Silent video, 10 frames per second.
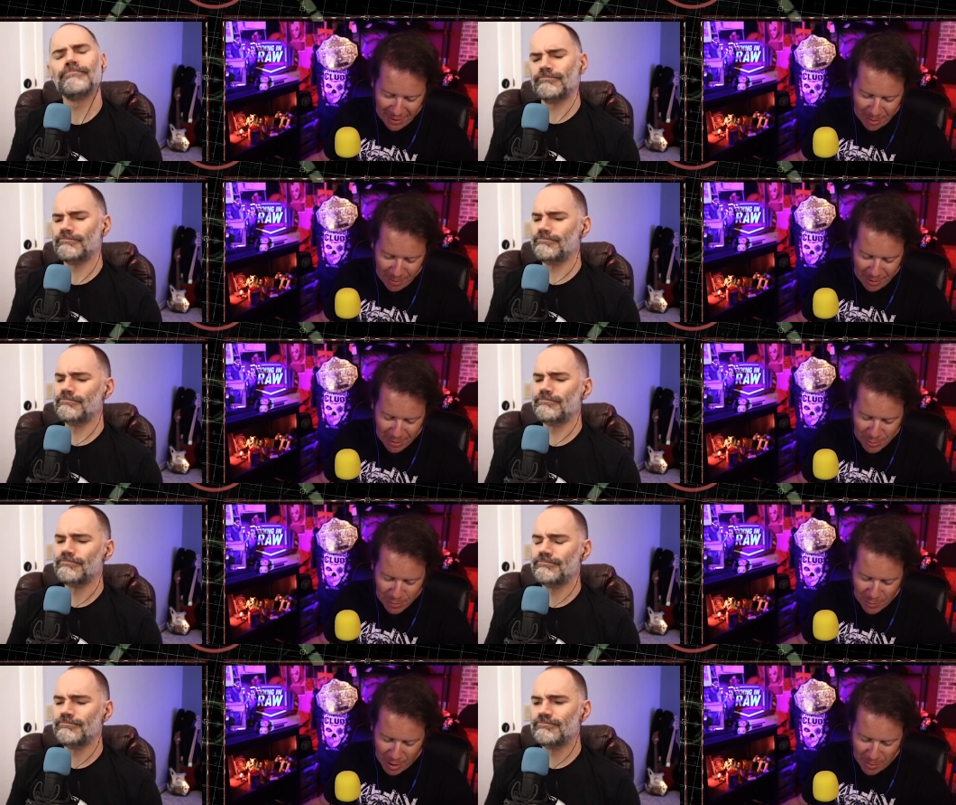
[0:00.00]
Speaker 1: Hillbillies
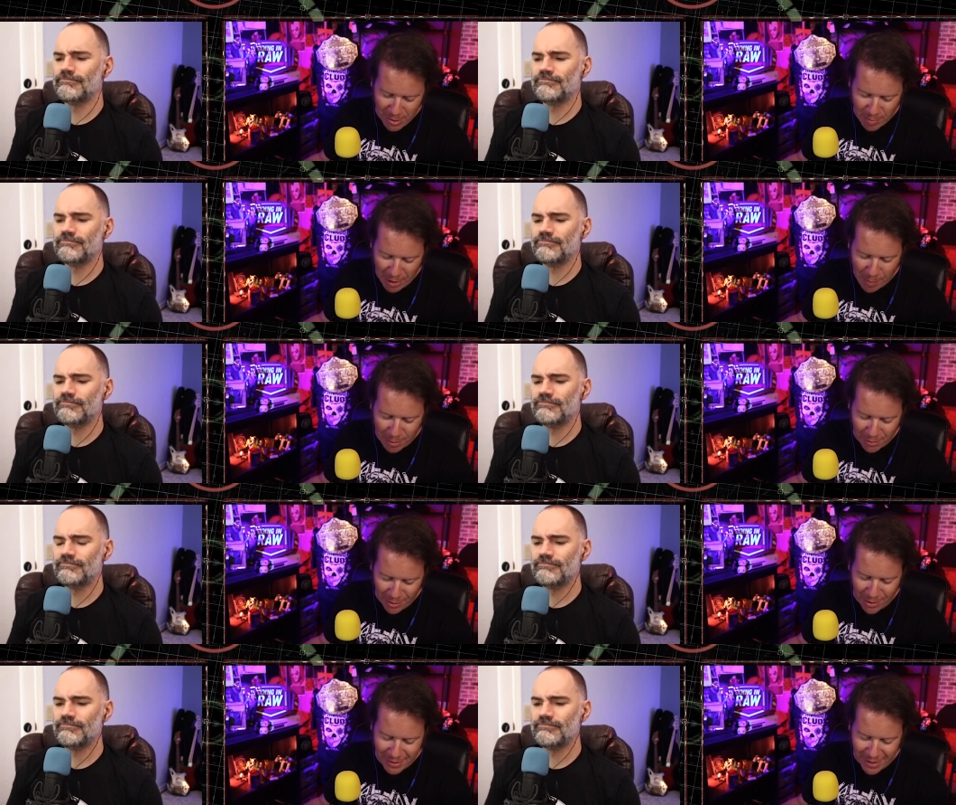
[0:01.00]
was one of the most popular
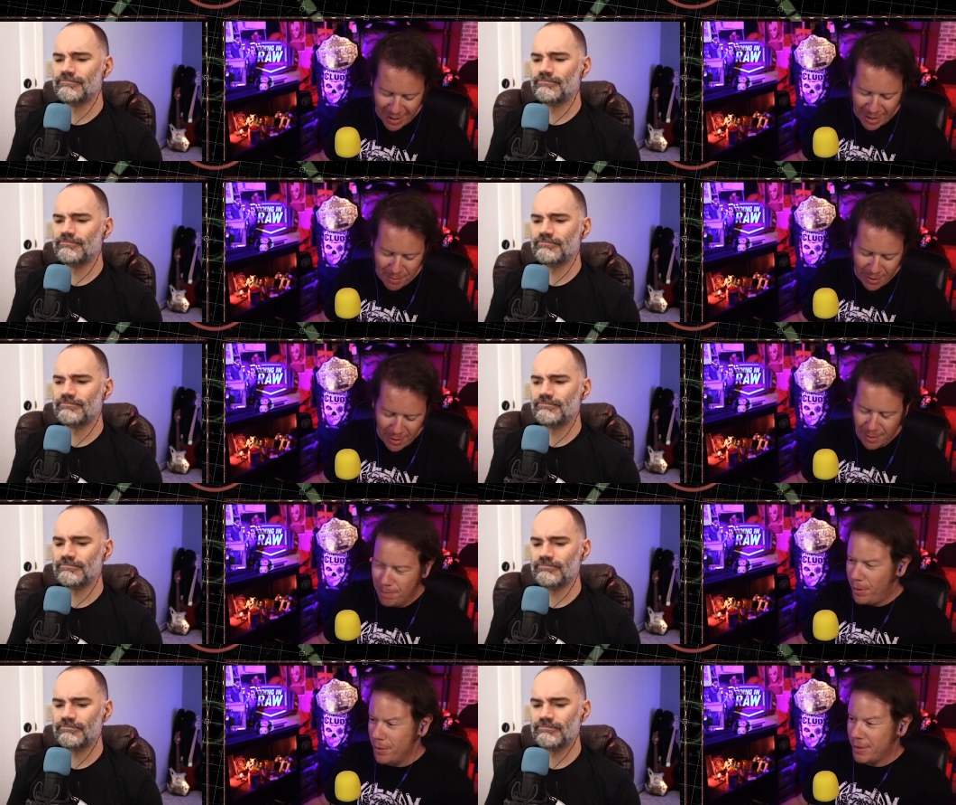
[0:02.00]
of all time.
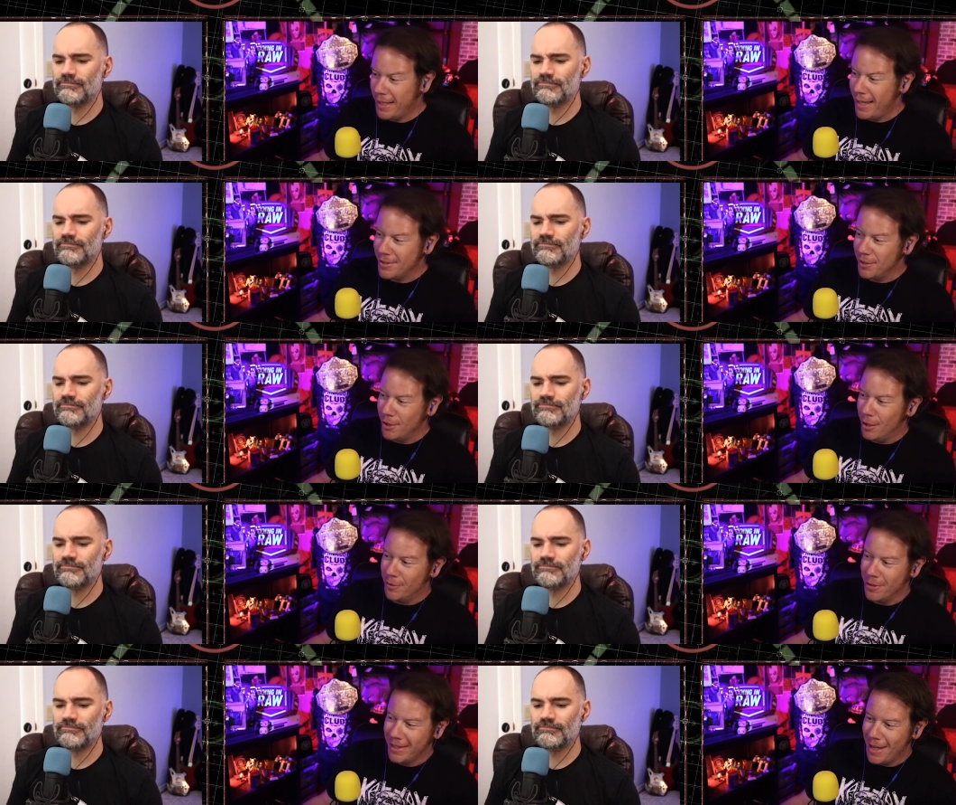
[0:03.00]
Both canceled
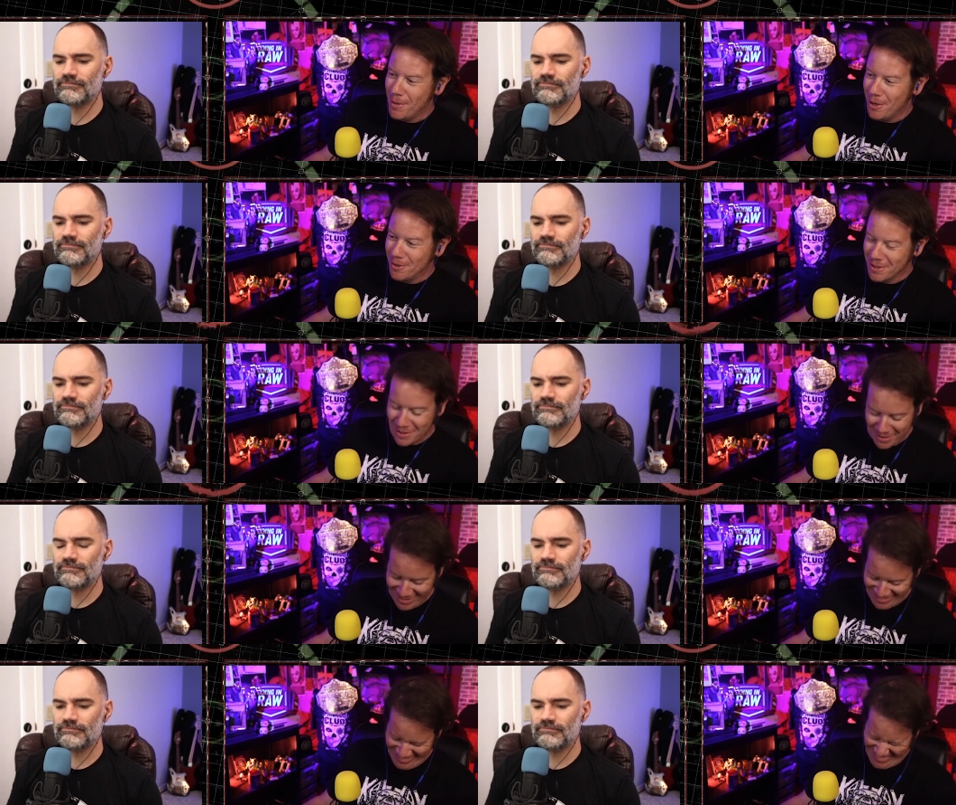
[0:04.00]
over demos.
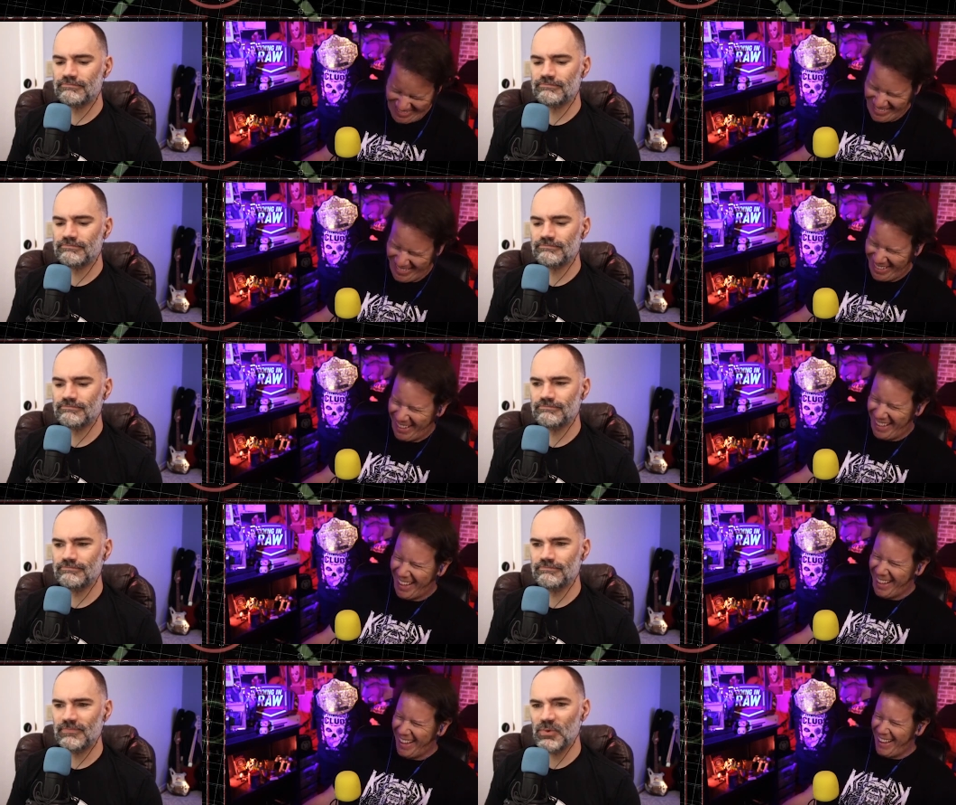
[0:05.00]

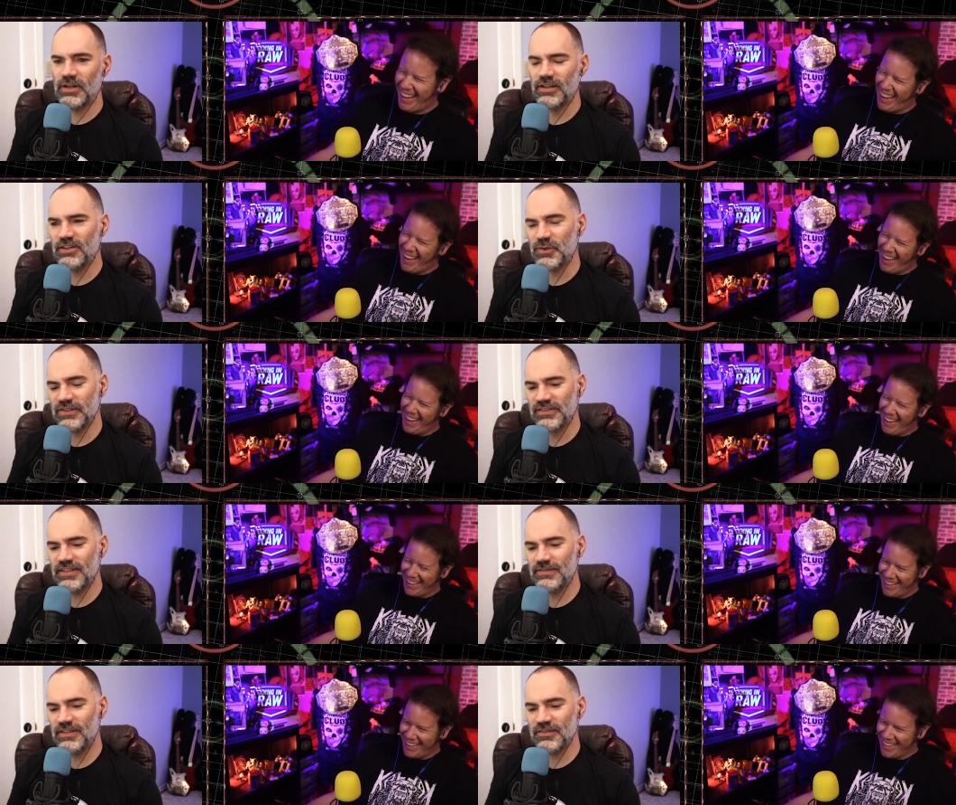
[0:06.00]
Speaker 2: Wow, I know he's a
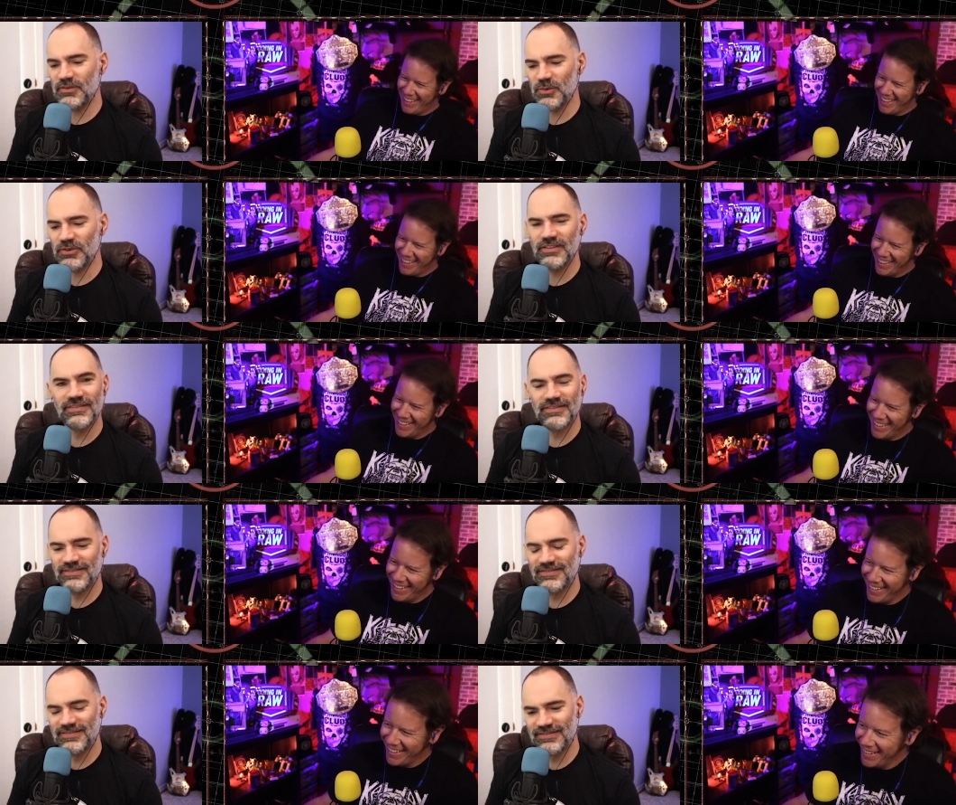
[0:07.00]
TV historian.
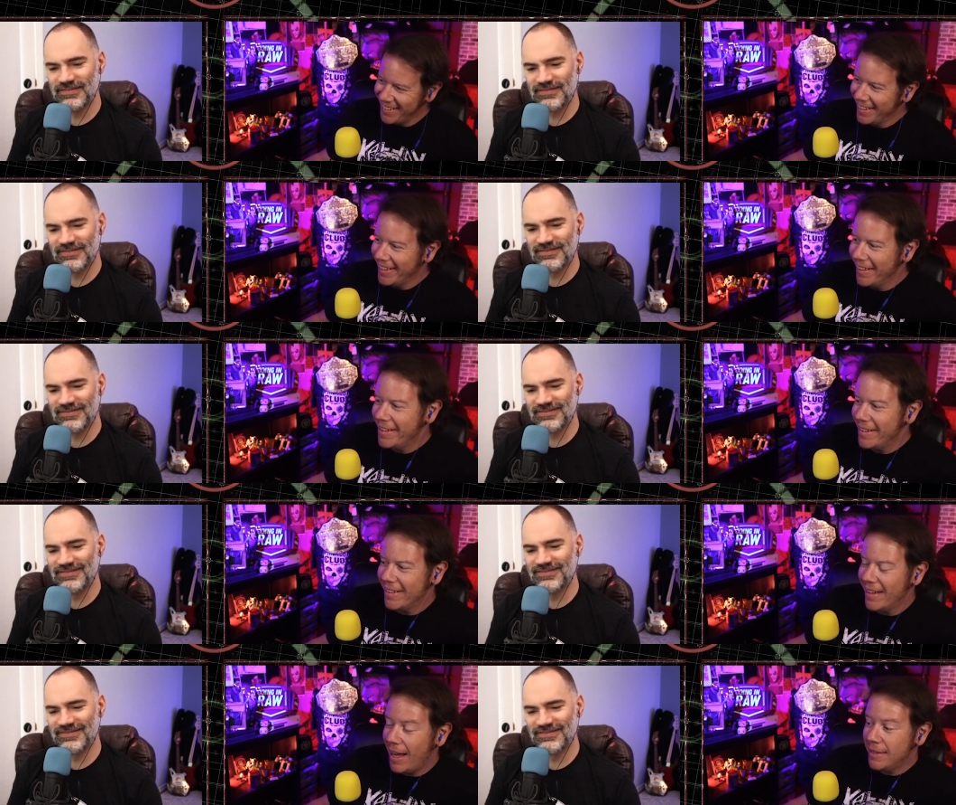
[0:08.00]

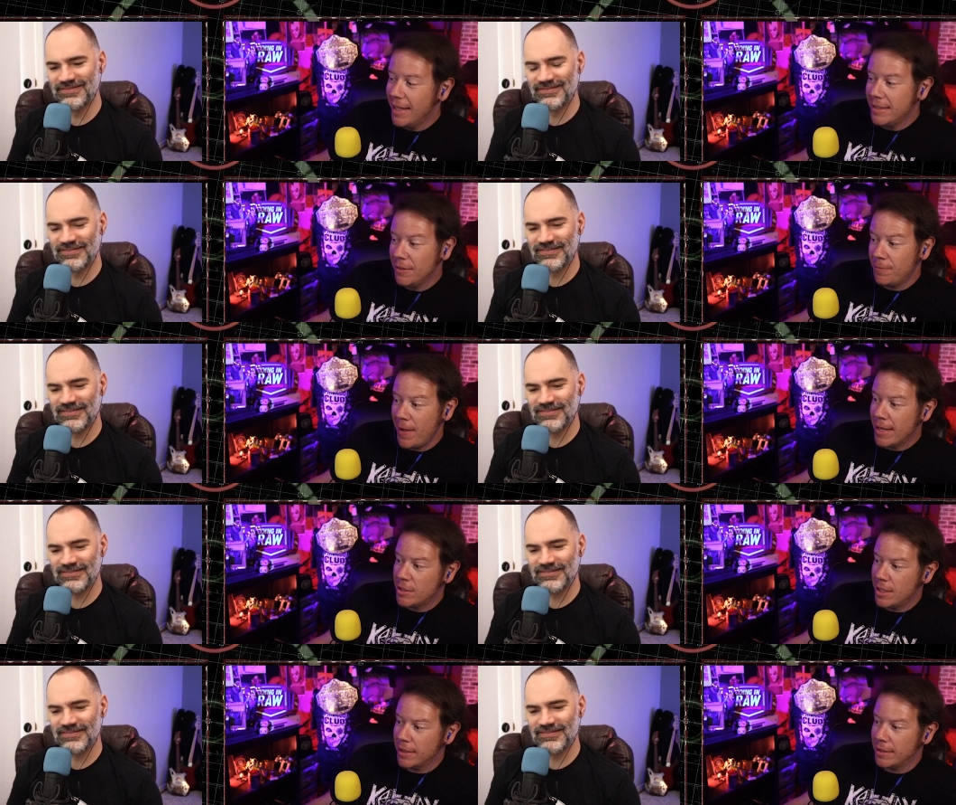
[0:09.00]
Speaker 1: Uh, I'd like to fact
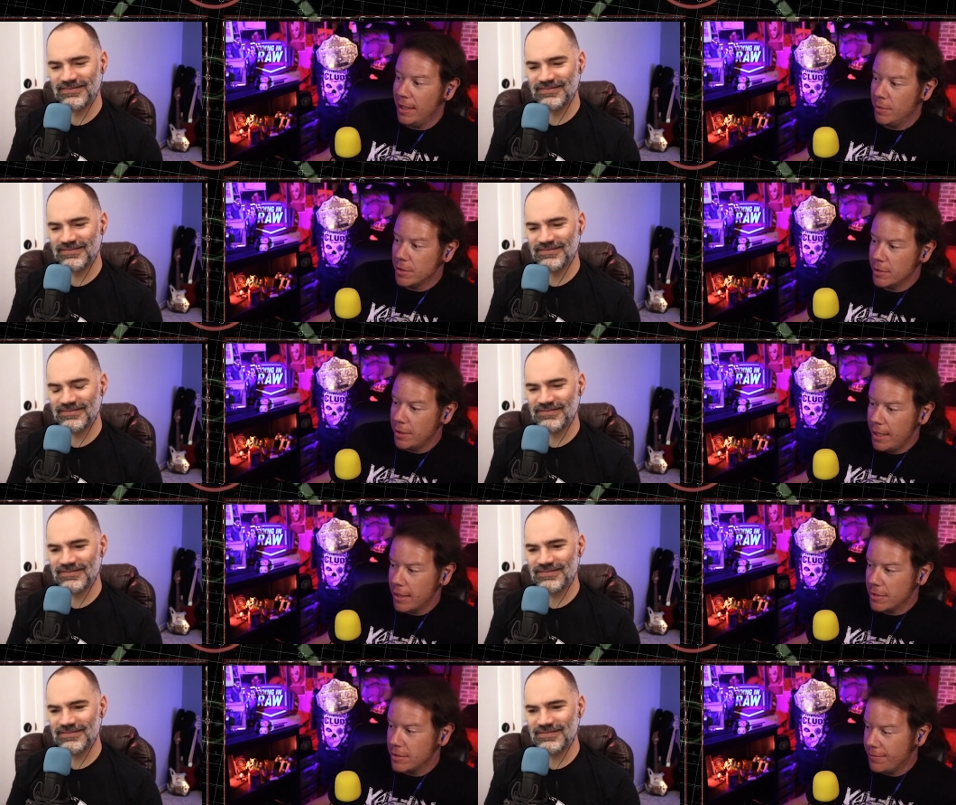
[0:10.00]
check that. Was Green
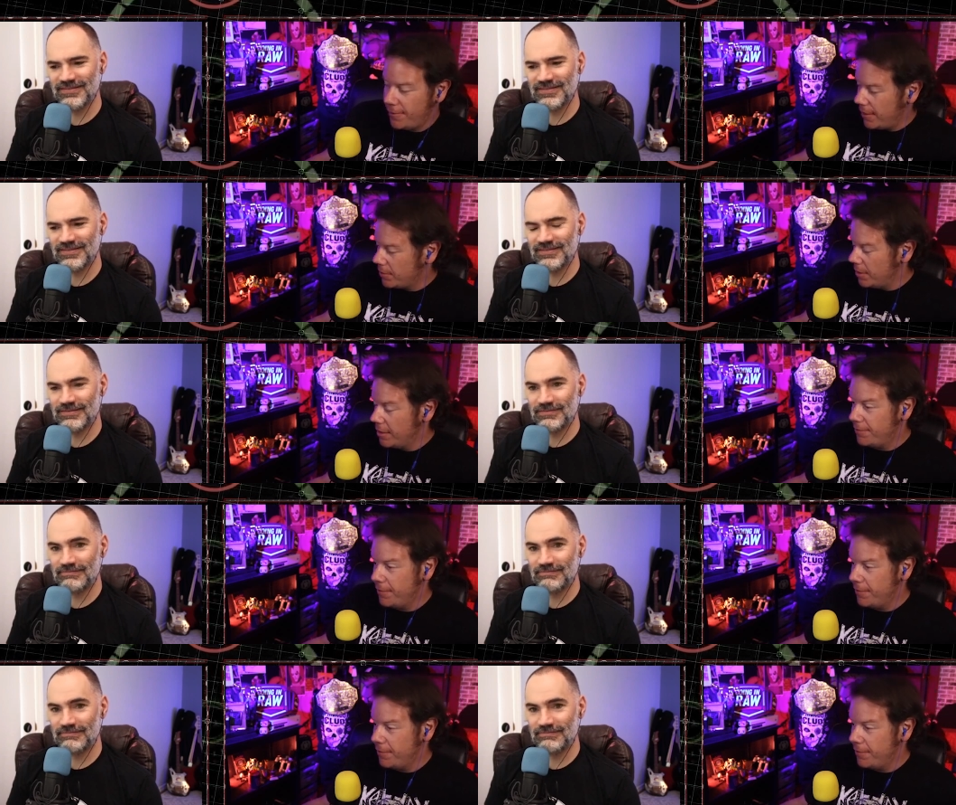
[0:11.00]
Acres, in fact, one of the